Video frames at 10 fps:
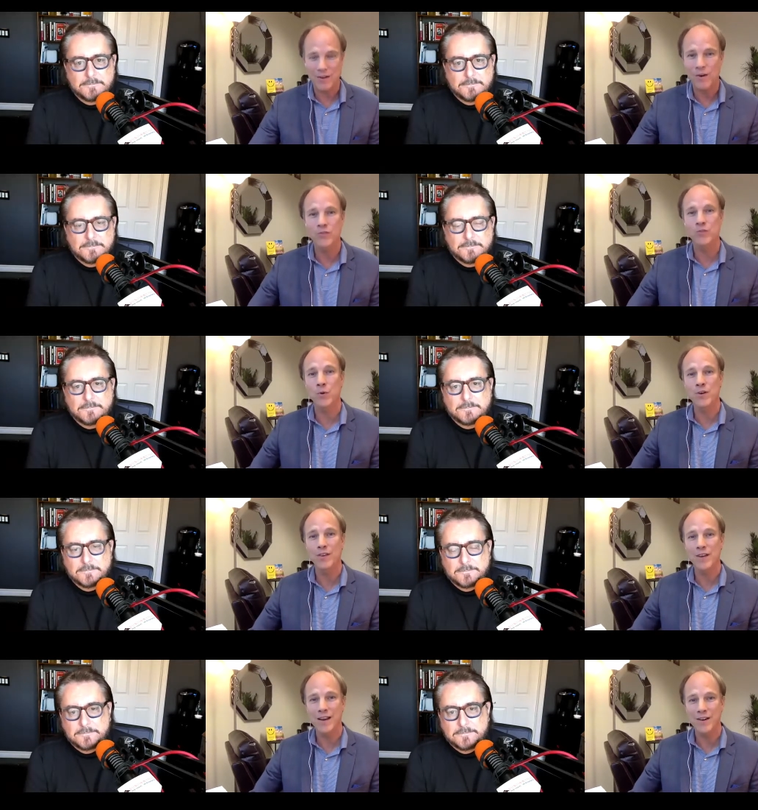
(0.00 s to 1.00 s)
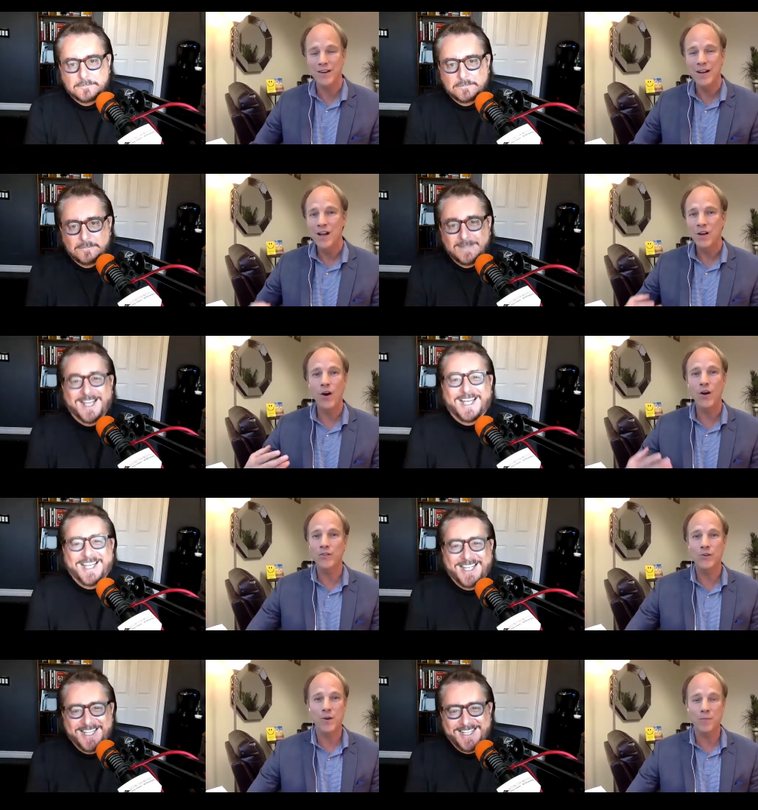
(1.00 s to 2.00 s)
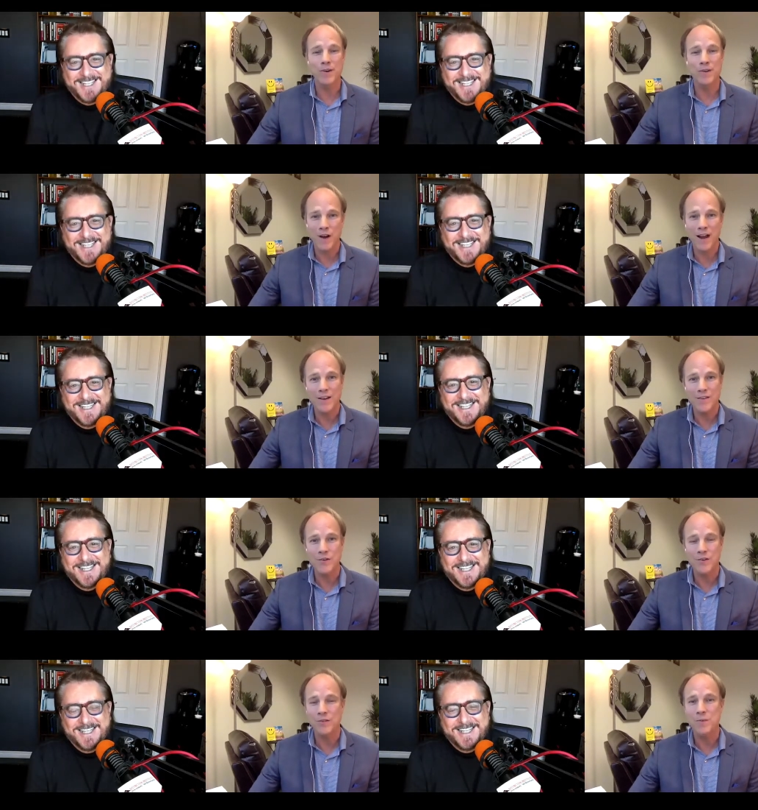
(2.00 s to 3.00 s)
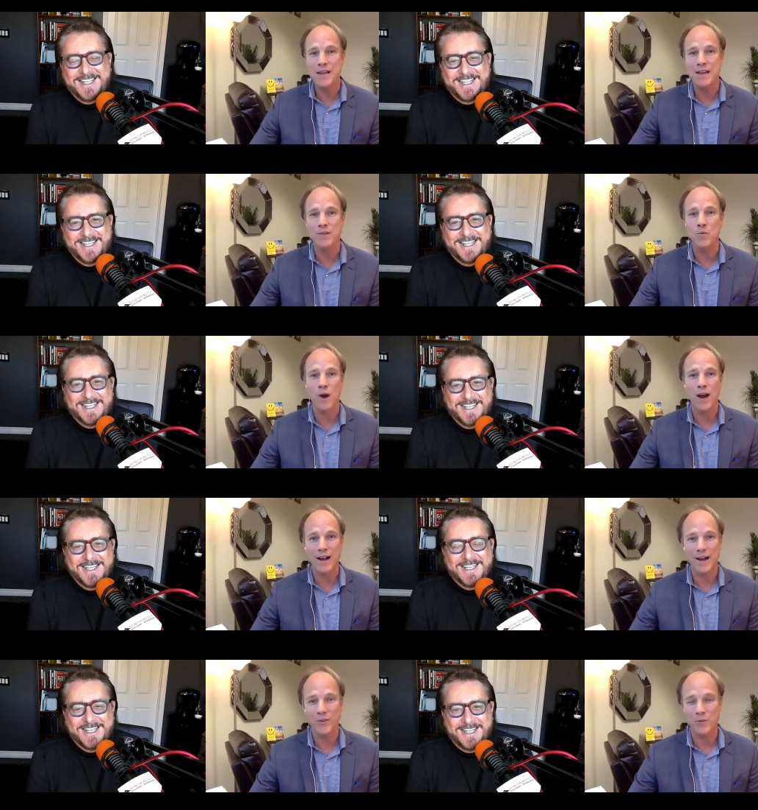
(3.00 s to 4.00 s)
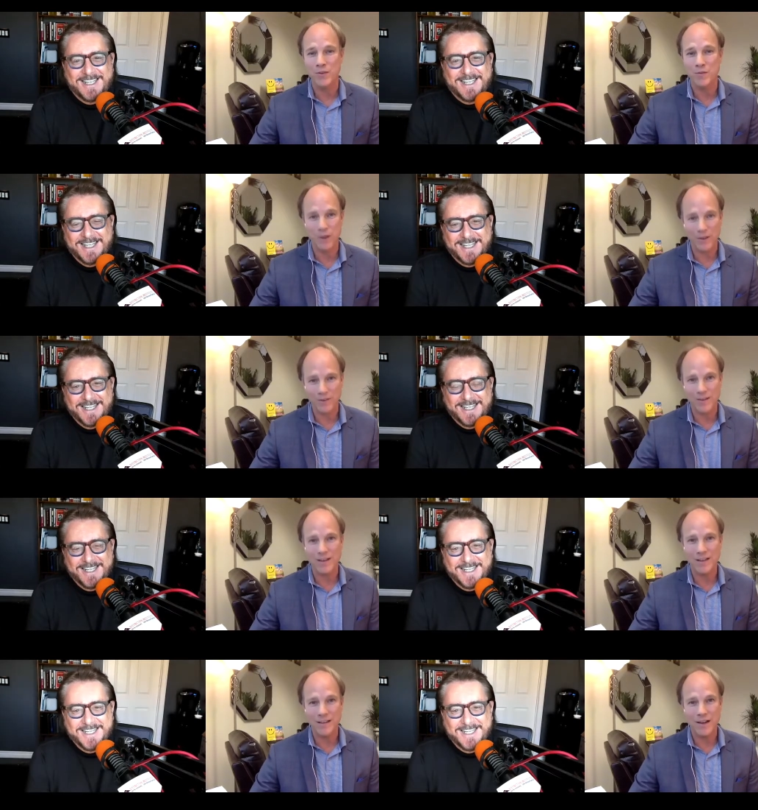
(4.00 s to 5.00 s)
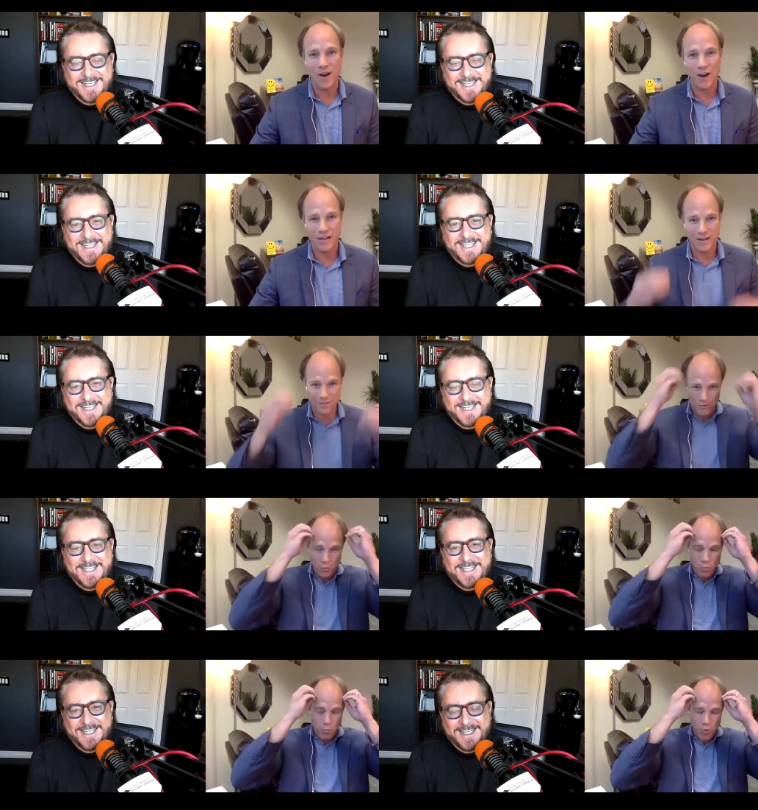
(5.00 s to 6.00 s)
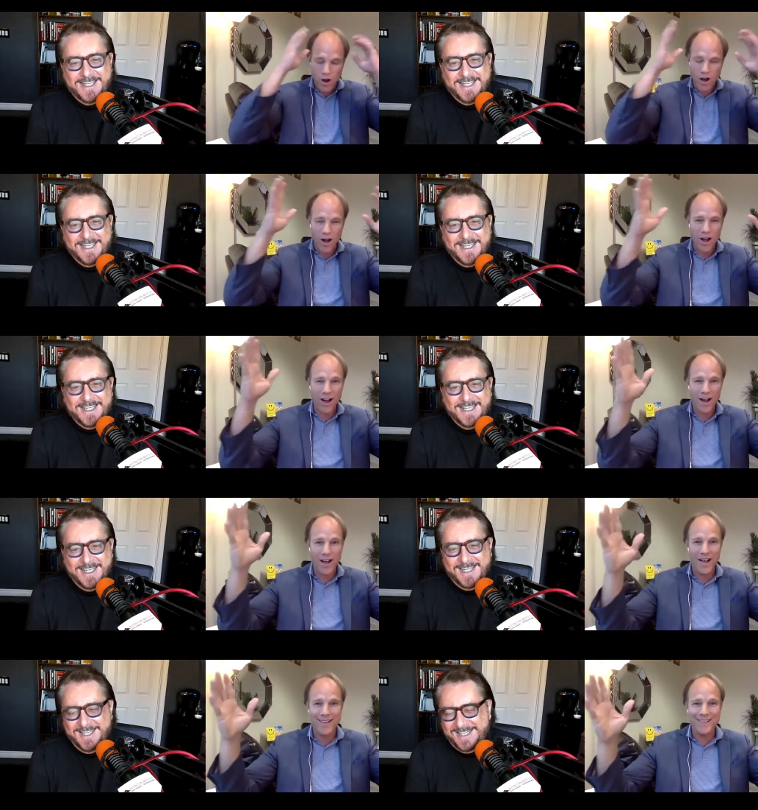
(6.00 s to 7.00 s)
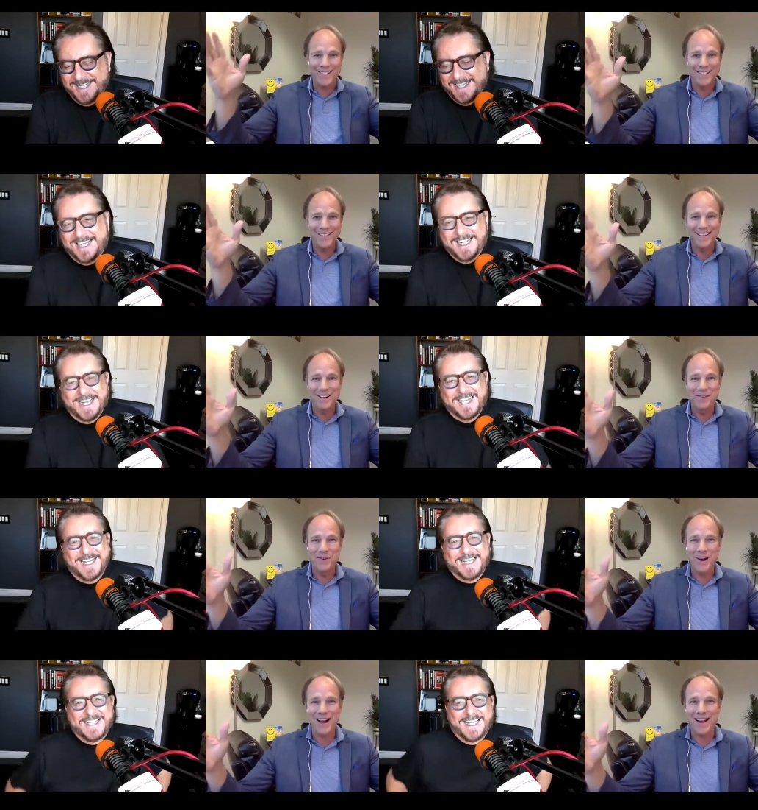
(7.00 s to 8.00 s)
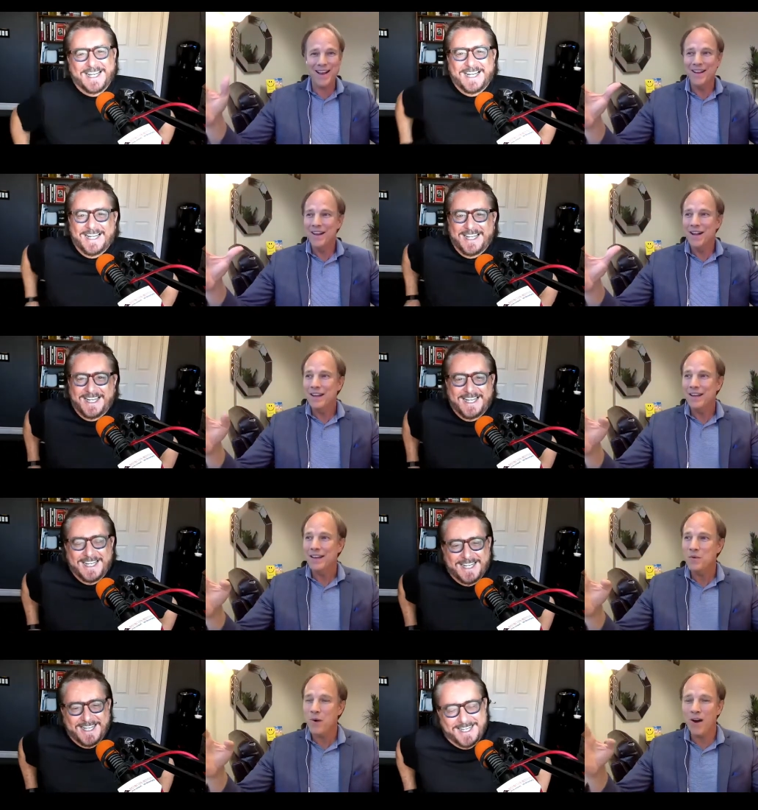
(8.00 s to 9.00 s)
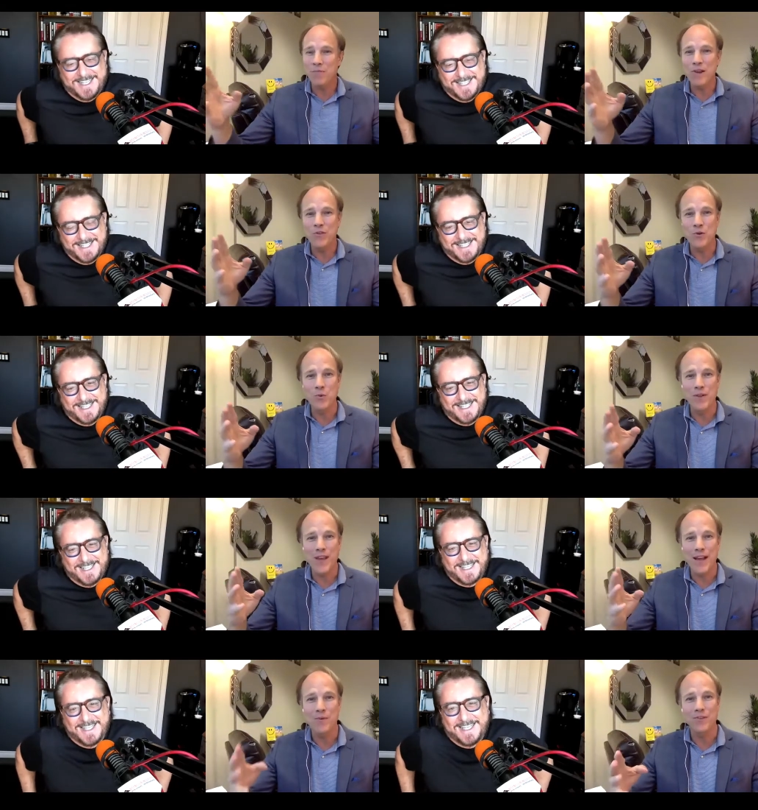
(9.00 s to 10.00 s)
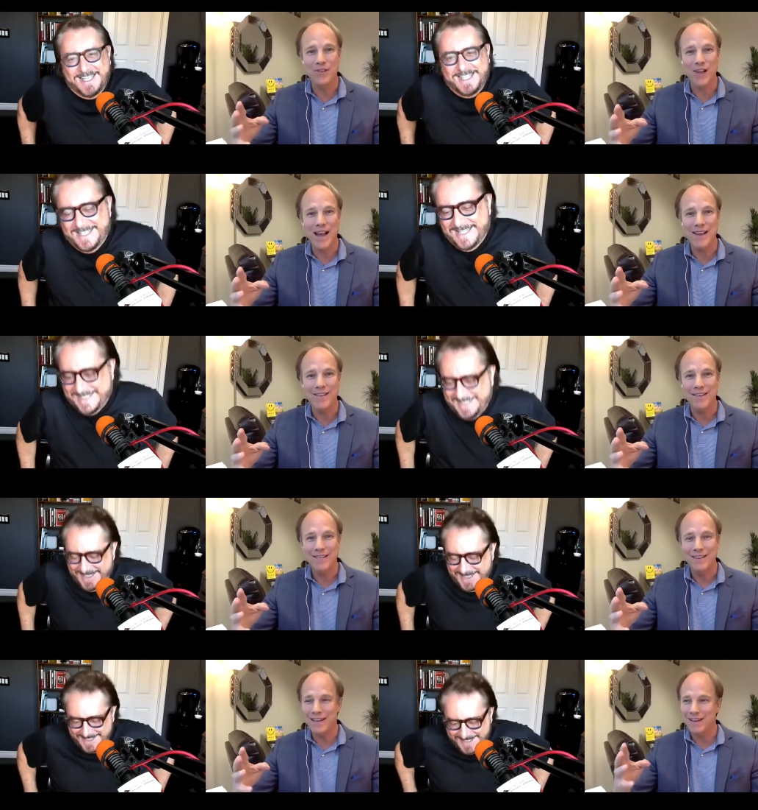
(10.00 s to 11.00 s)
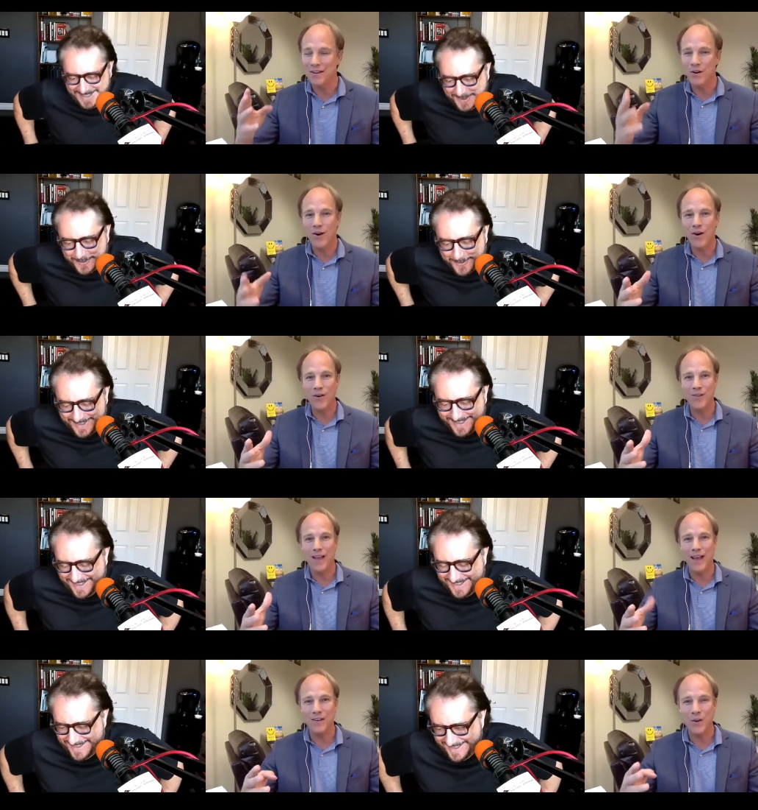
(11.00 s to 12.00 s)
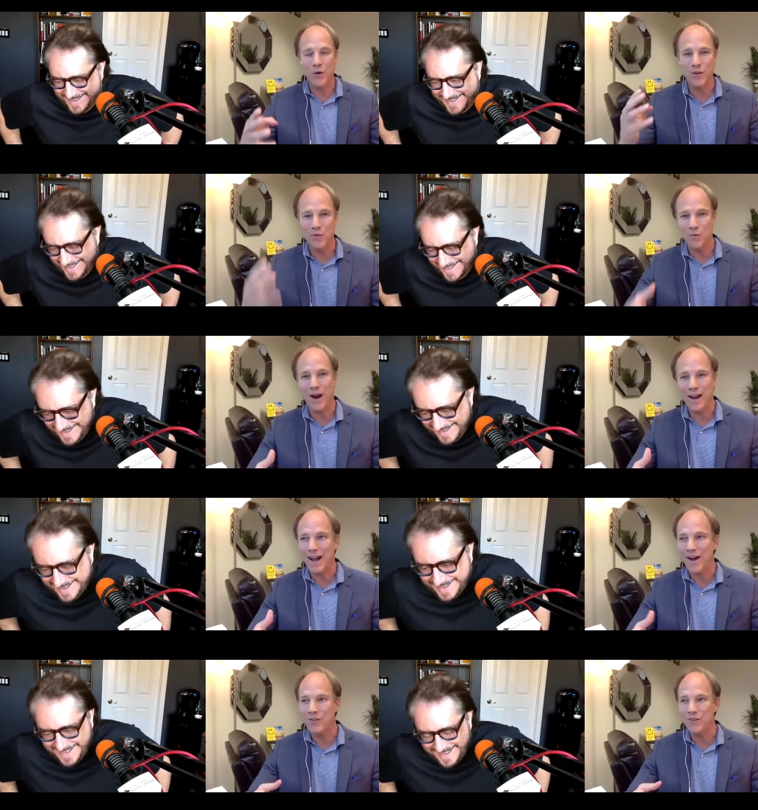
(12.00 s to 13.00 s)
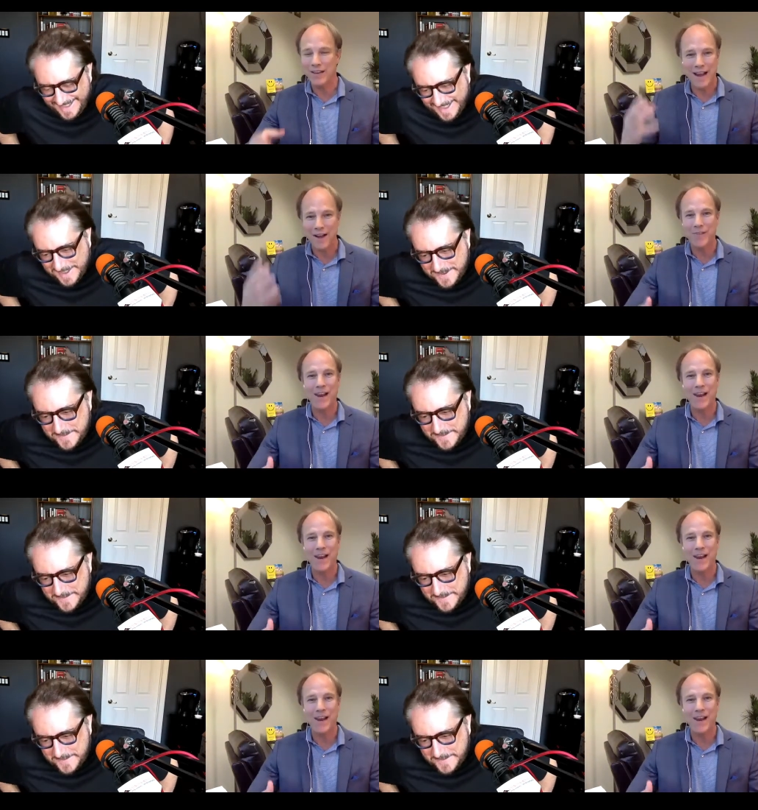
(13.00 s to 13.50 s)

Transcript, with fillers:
Speaker 1: Arnold Schwarzenegger called you up and invited you to speak at the White House with the president in the audience. What? Right? Can you walk me through what that was like to get a call and to go to the White House and to have that